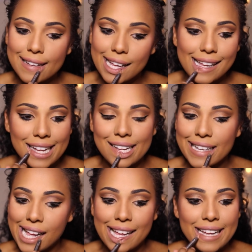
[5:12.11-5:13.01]
And right on
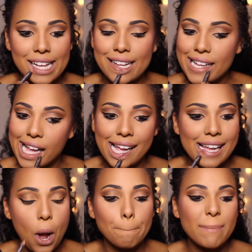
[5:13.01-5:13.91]
top of that, I'm going to
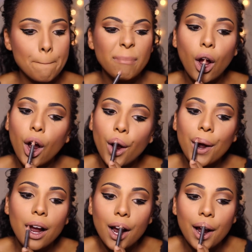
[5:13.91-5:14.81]
be using Strip
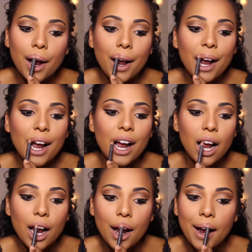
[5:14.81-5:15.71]
Down from
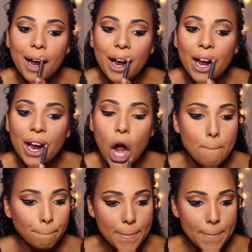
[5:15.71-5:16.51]
MAC as well.